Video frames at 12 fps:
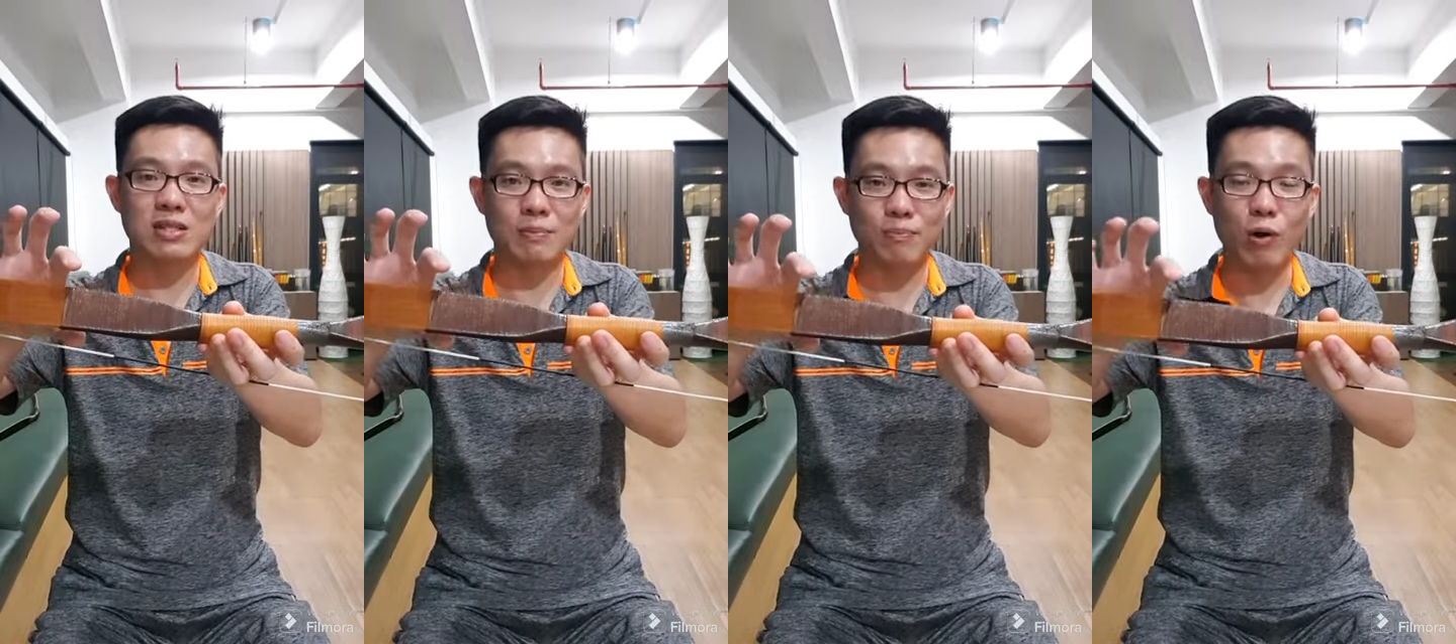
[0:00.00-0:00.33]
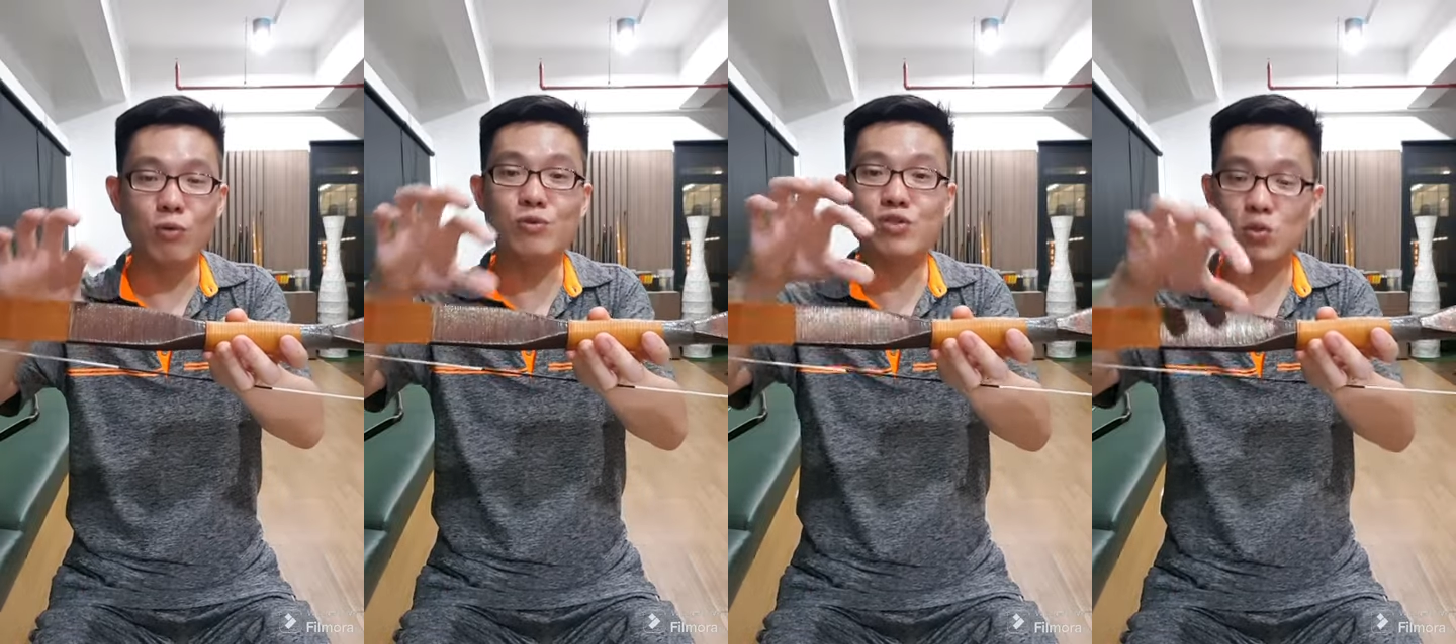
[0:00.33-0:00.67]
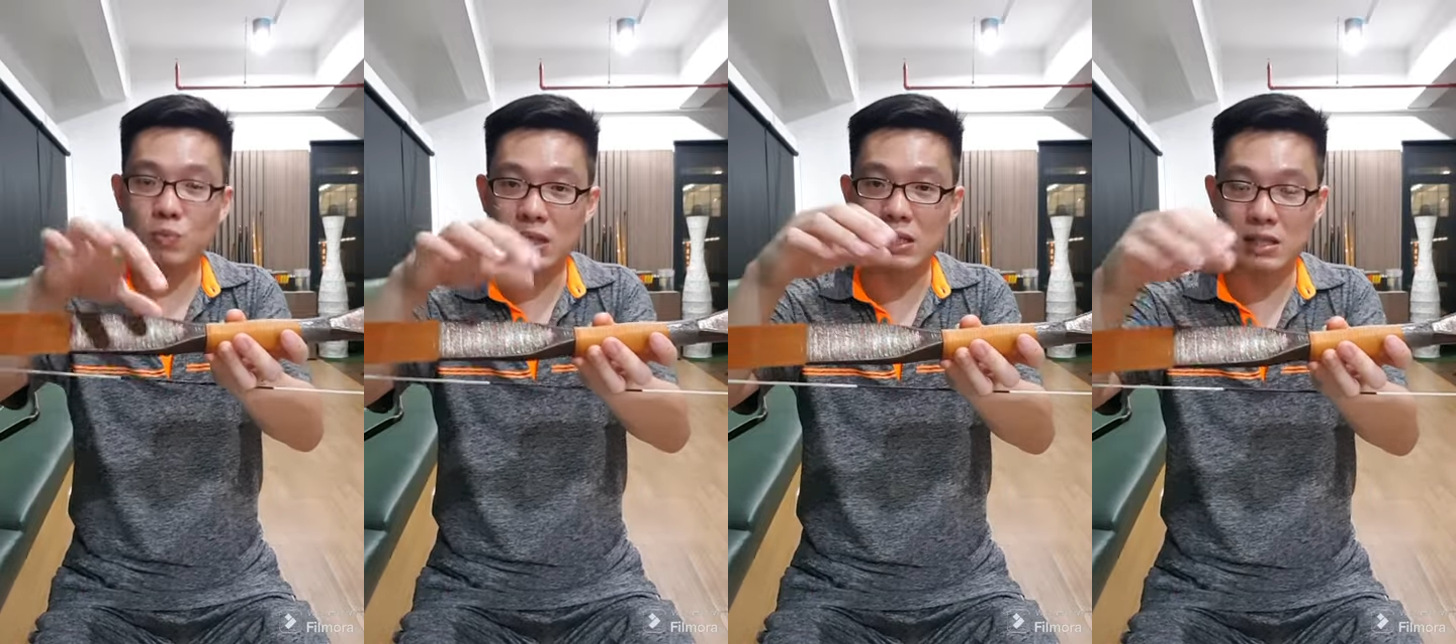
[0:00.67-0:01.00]
supposed to
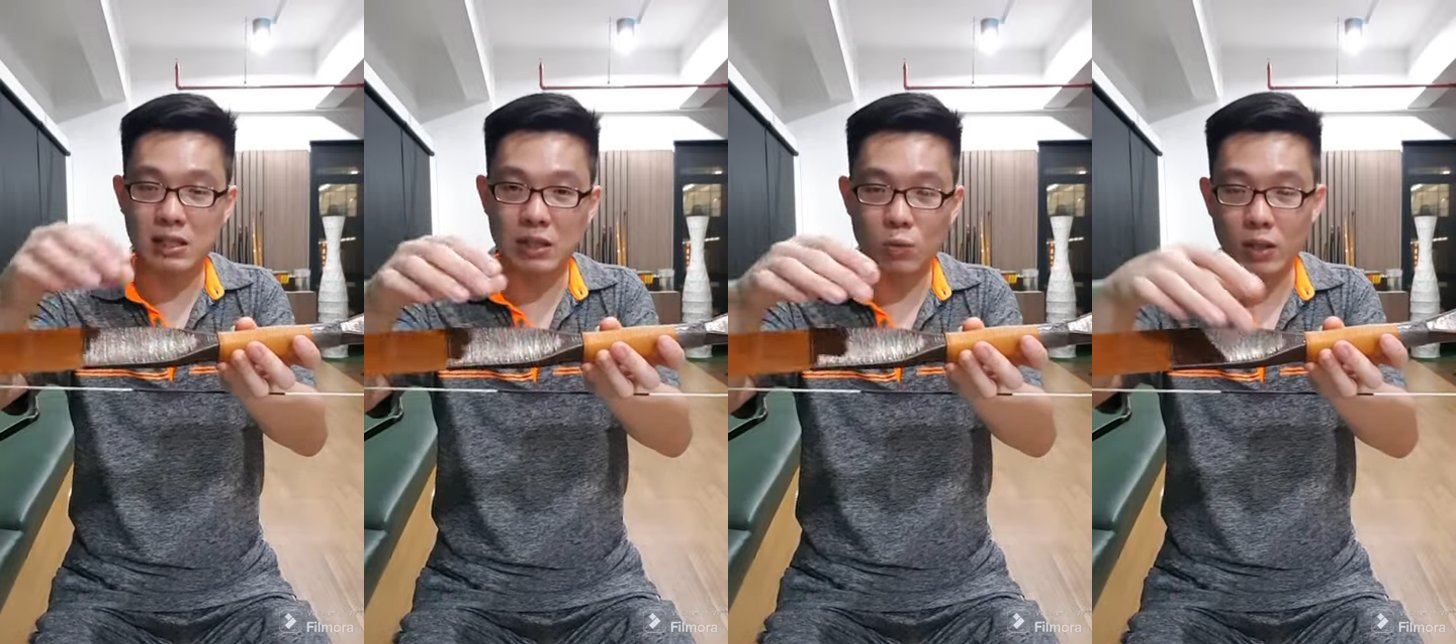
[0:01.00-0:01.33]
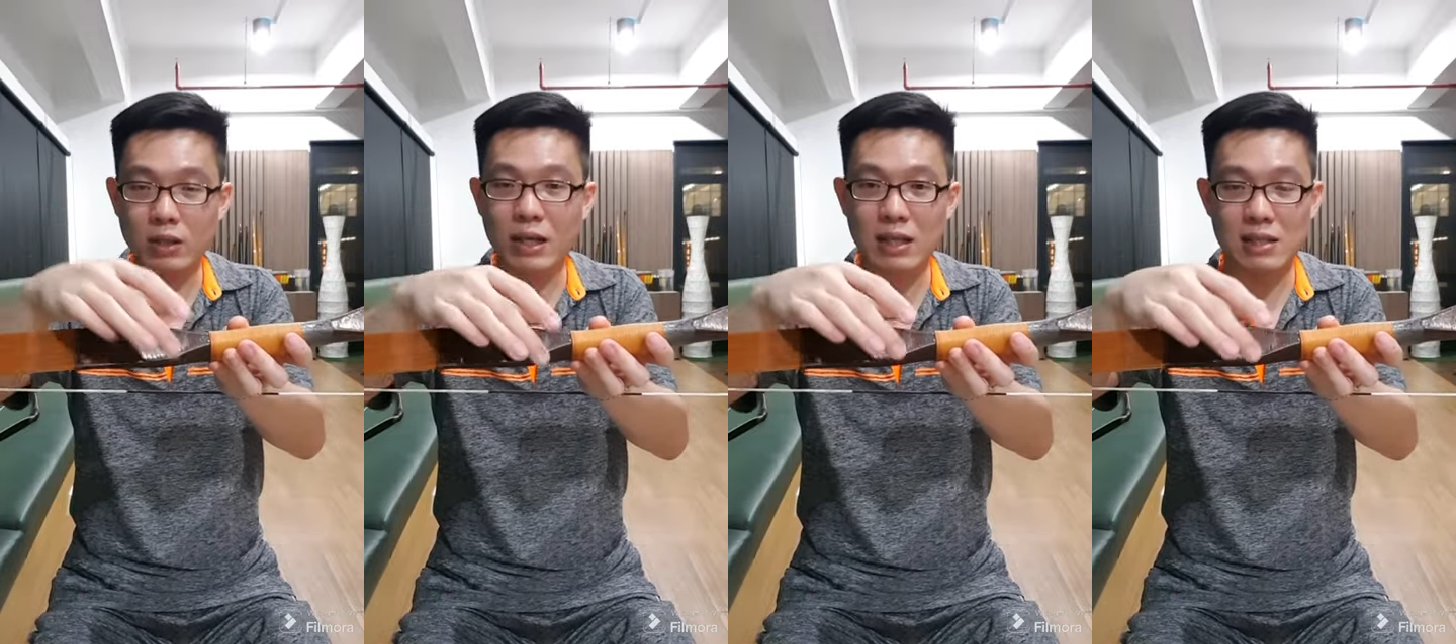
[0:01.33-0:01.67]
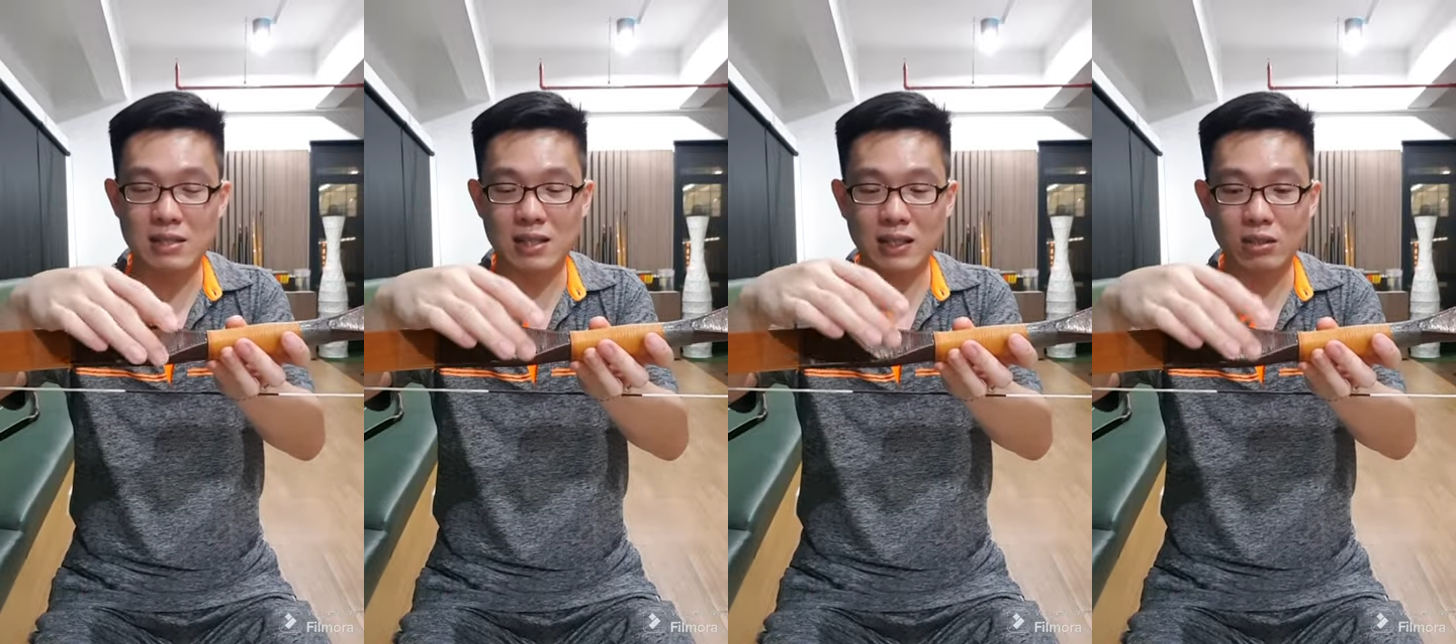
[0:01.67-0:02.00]
be the one that is
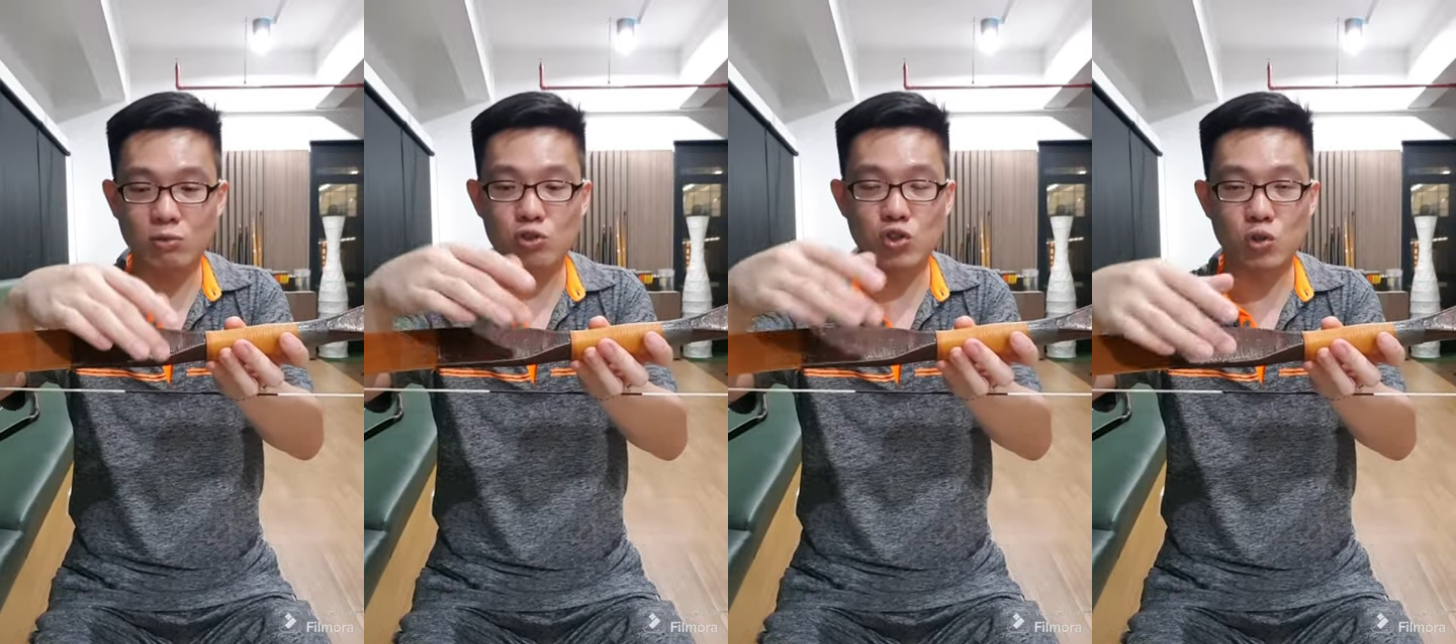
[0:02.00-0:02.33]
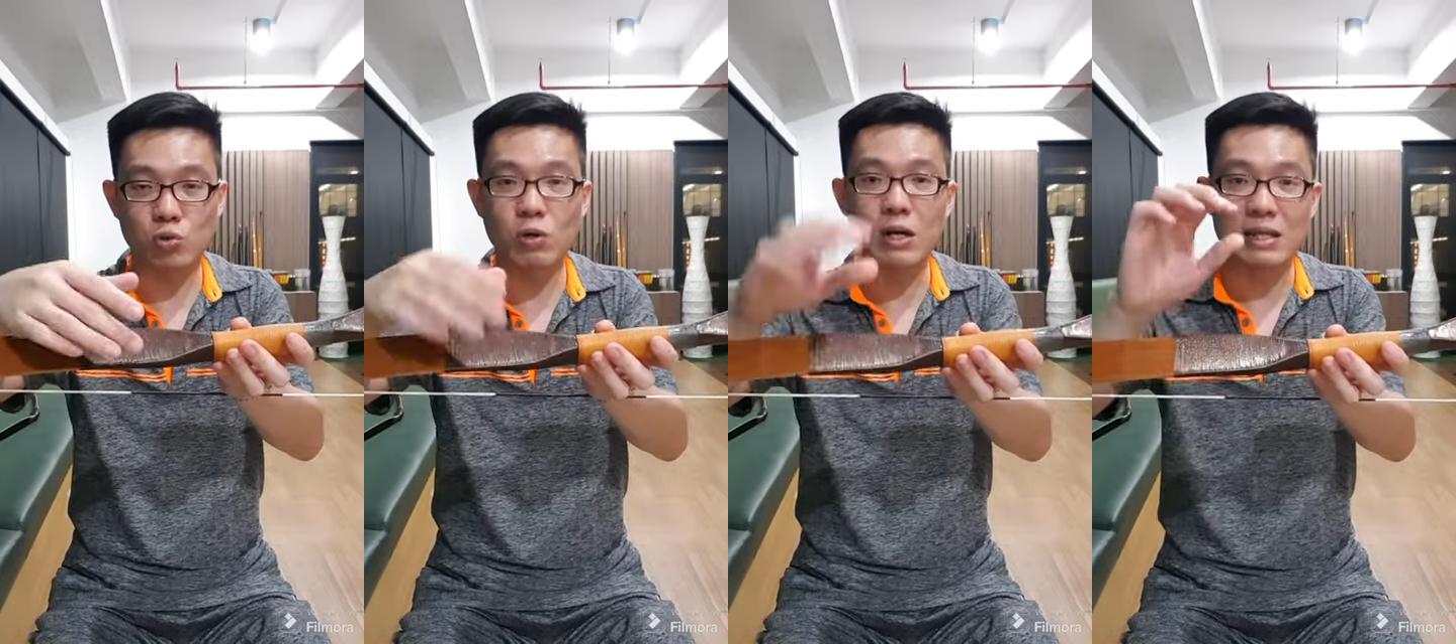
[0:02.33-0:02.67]
starting to show